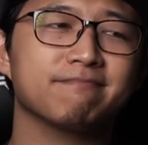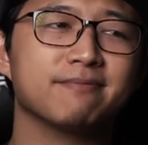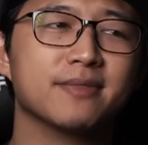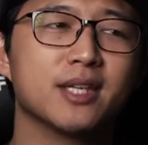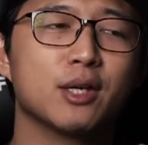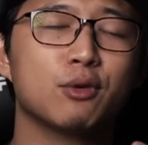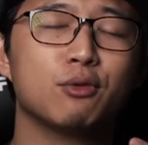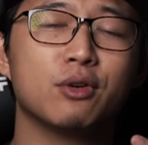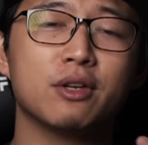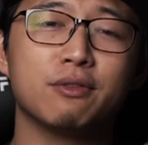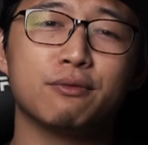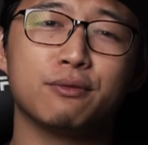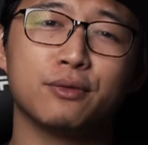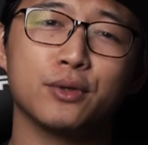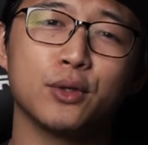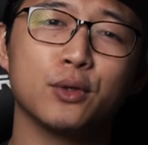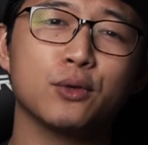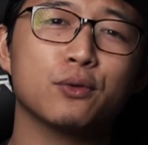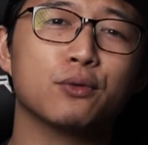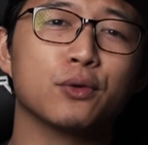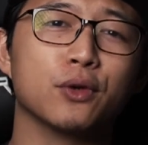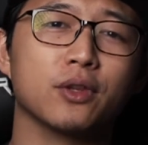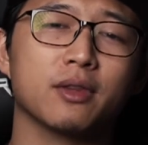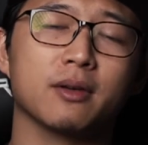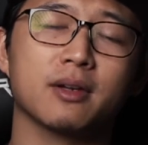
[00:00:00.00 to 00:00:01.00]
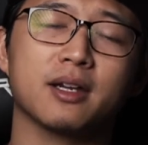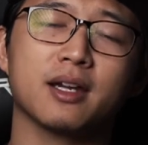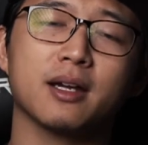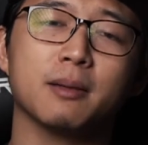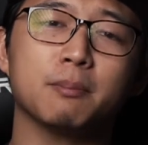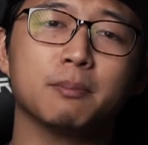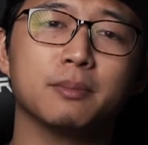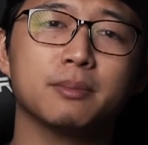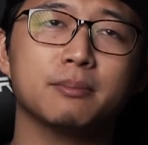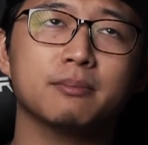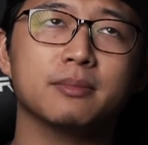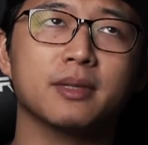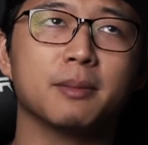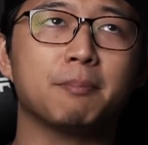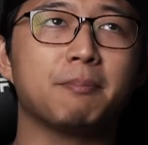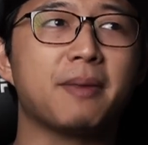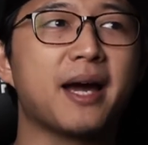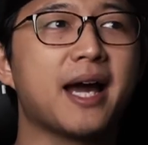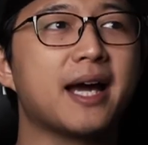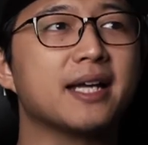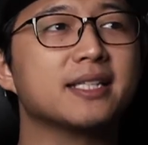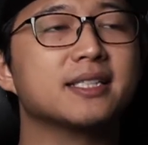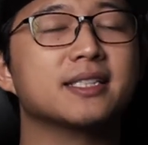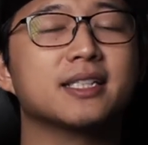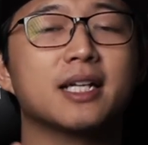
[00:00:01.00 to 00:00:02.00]
review for the
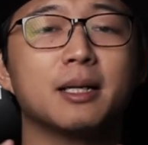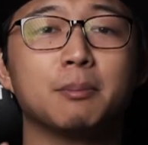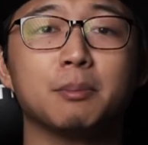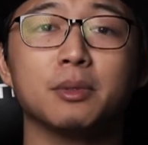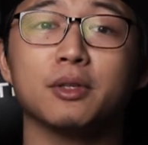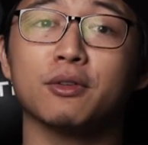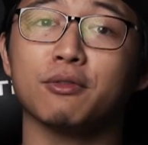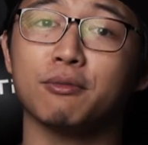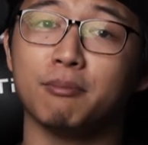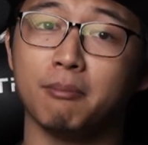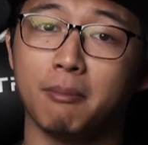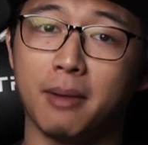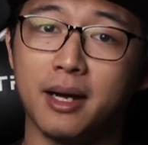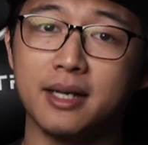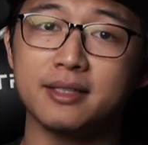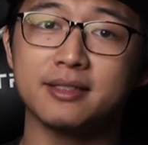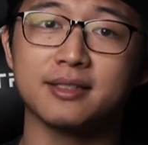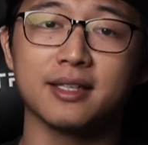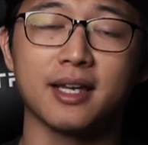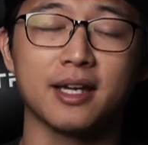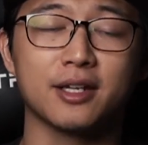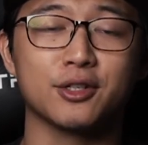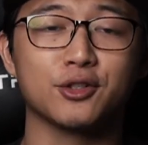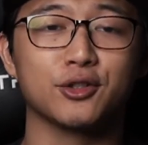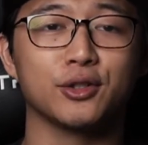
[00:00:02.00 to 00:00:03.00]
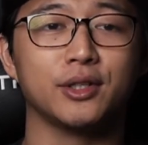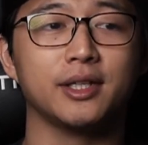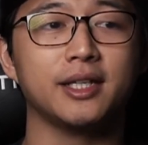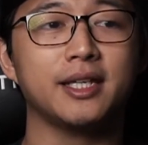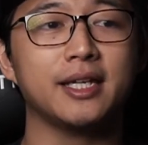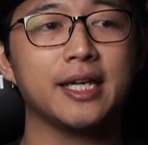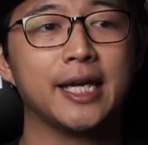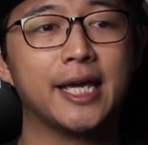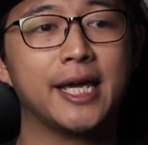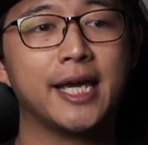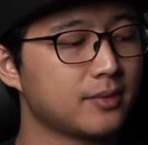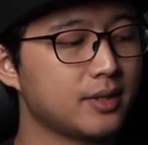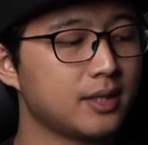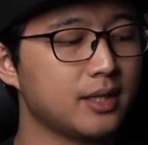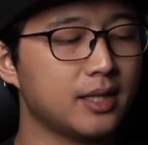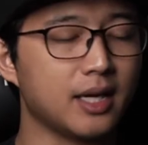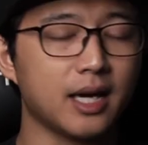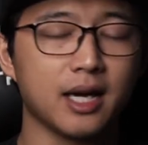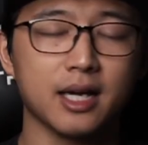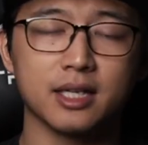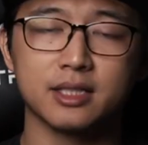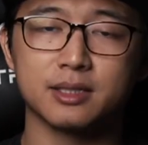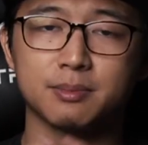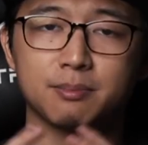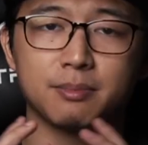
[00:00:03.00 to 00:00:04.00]
past couple of months actually.
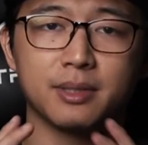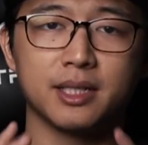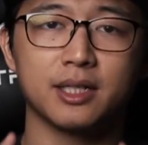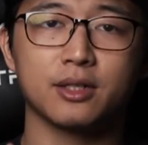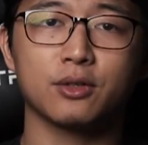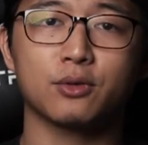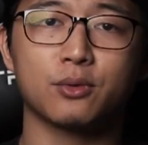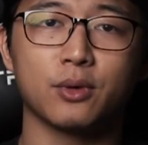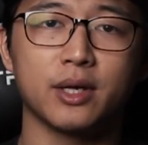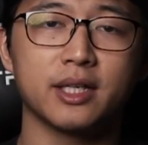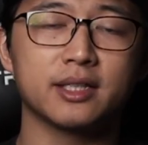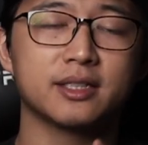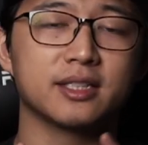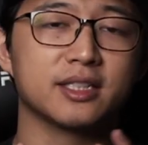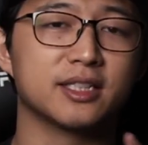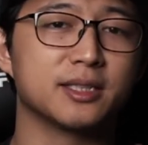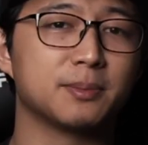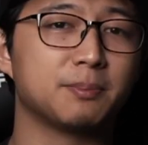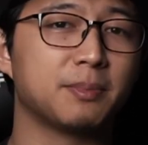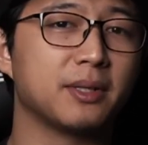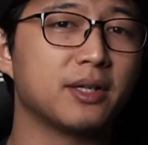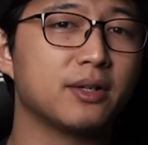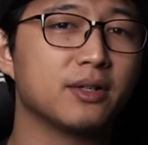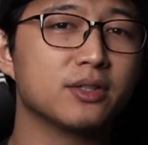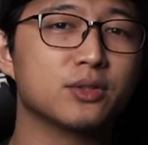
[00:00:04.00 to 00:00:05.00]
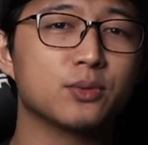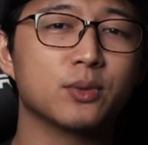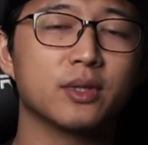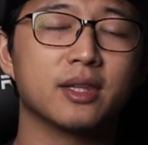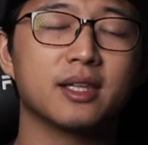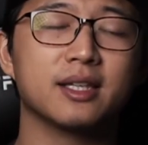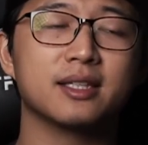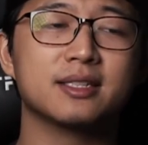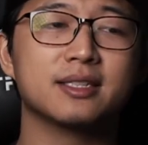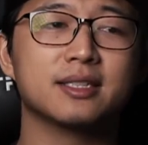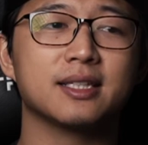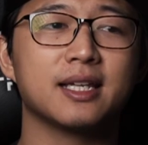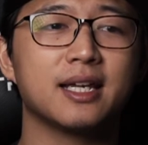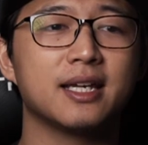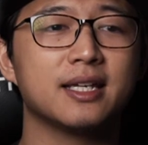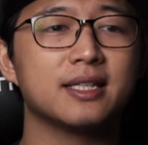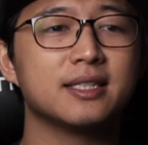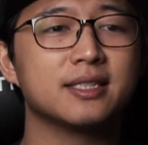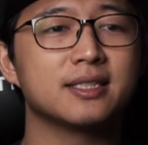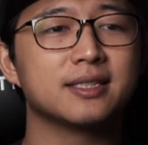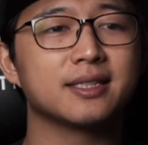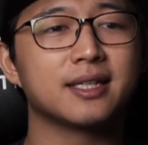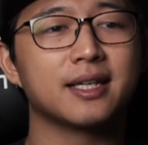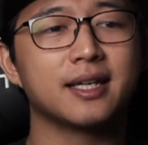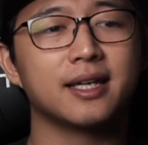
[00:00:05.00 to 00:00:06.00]
Yeah, it's been a great experience with this
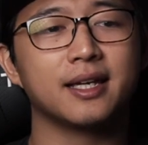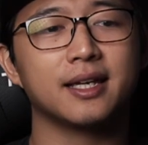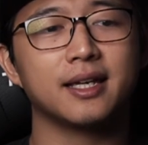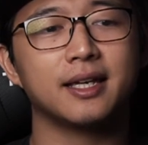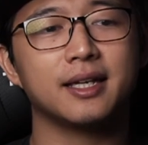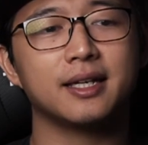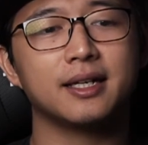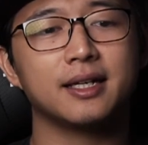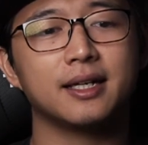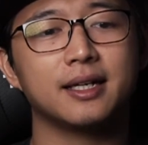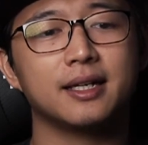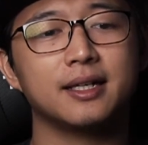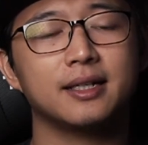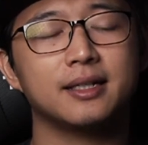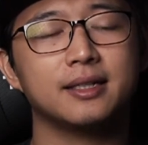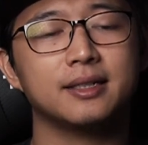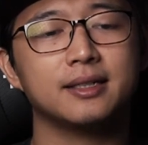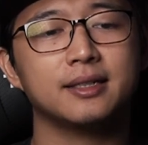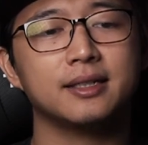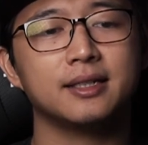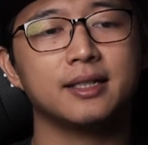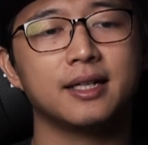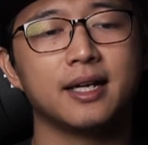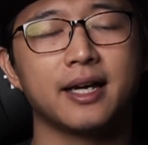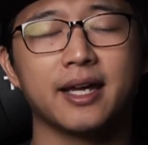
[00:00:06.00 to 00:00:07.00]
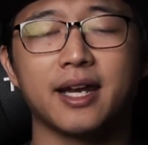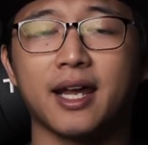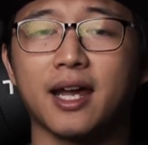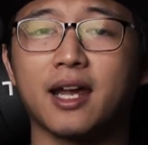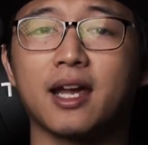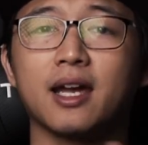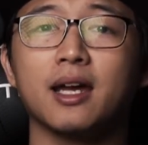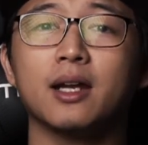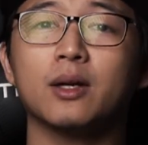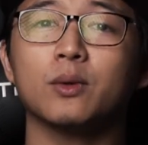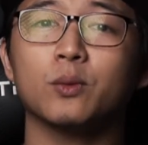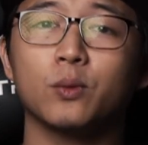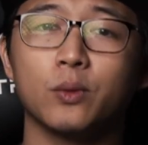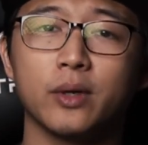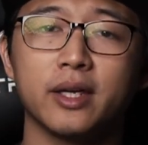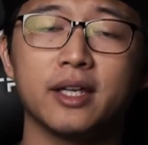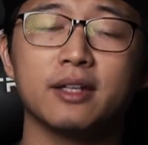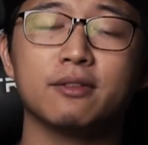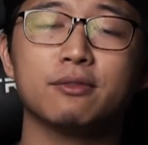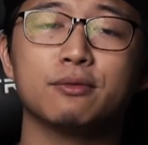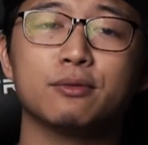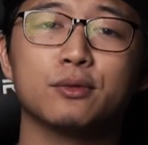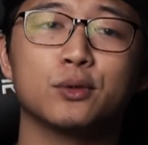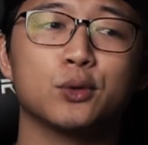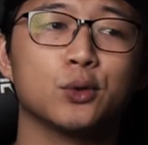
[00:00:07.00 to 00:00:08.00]
lens, and I can't
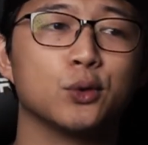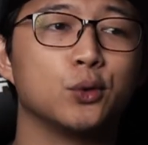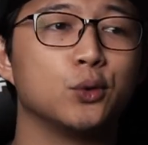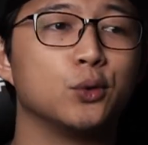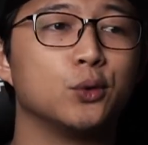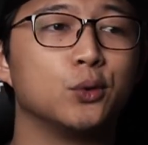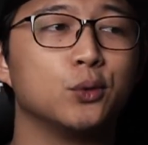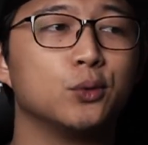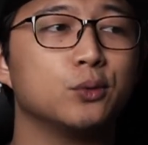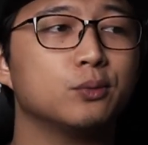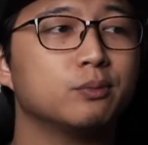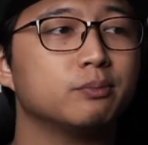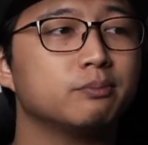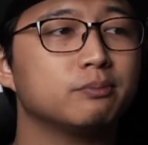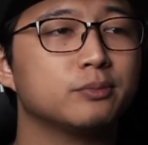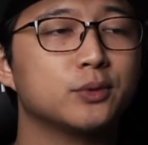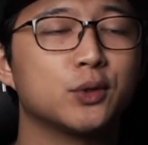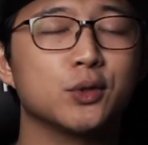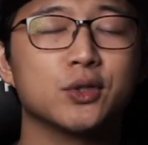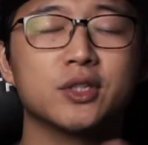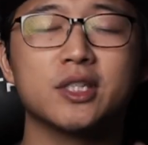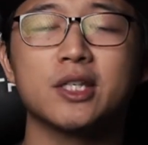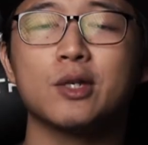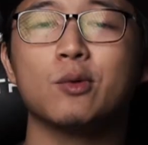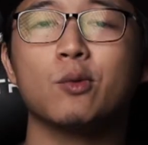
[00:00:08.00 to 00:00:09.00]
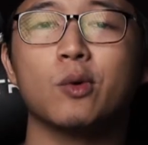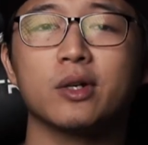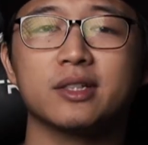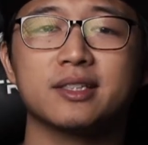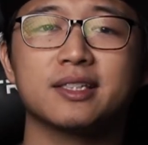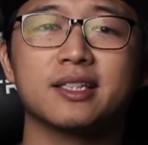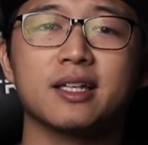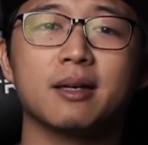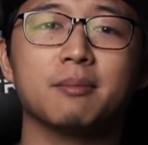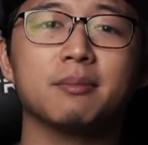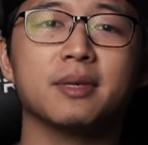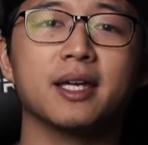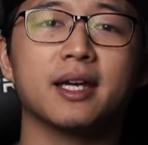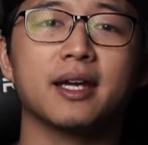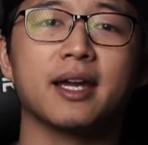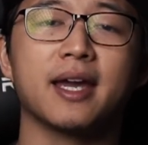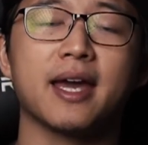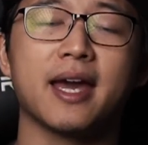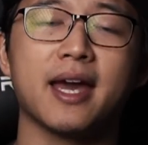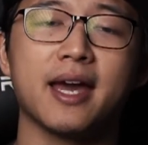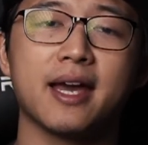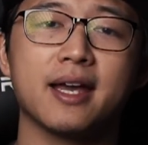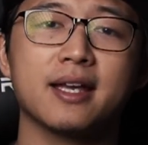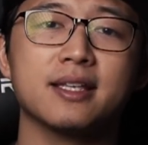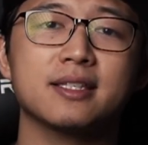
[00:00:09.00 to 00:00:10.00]
wait to see what Samyang
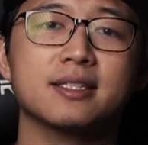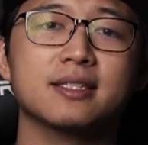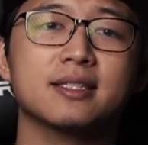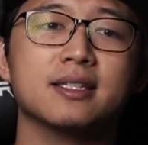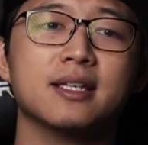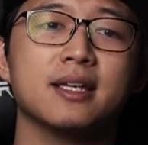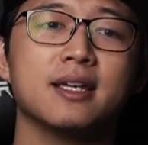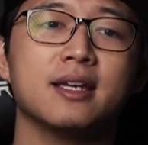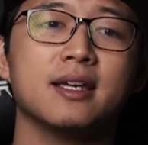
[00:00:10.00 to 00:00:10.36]
has